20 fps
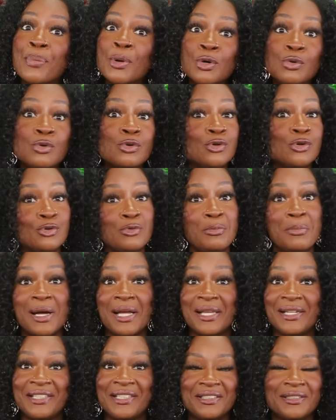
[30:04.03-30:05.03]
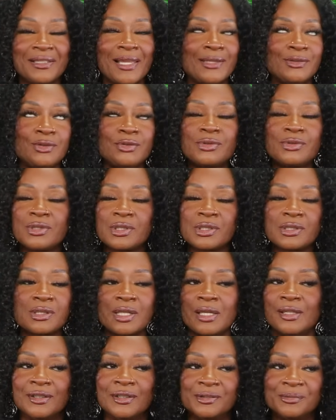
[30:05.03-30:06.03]
buku money. Like, you can just
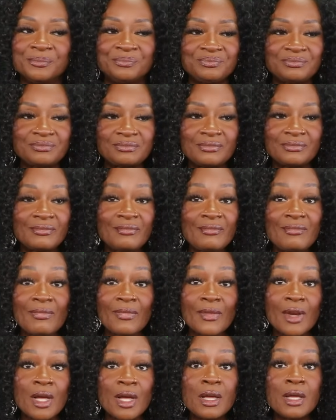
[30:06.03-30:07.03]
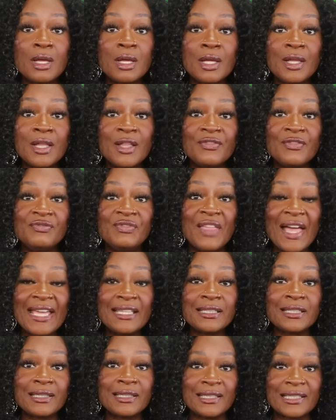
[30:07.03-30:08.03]
tell.
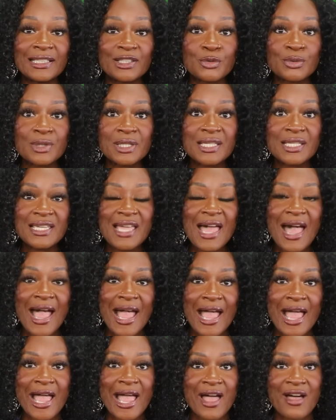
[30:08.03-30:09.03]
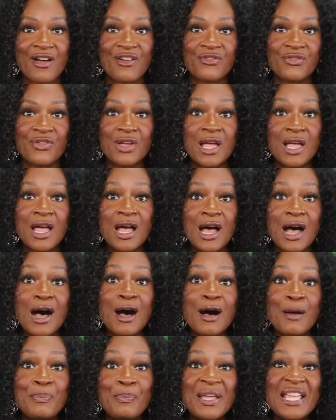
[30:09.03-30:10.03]
They literally have
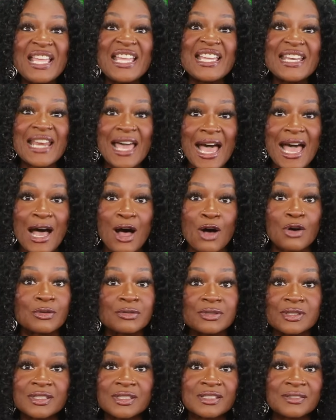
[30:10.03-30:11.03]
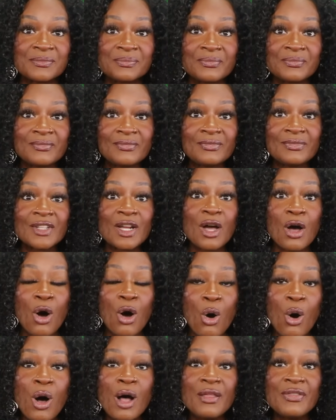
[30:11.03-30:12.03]
a penthouse
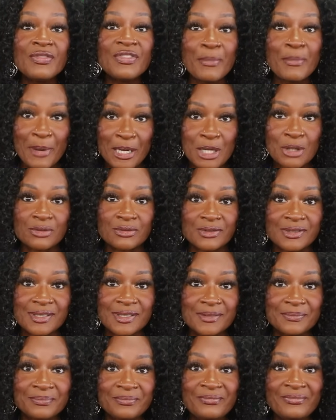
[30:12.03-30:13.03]
on the boat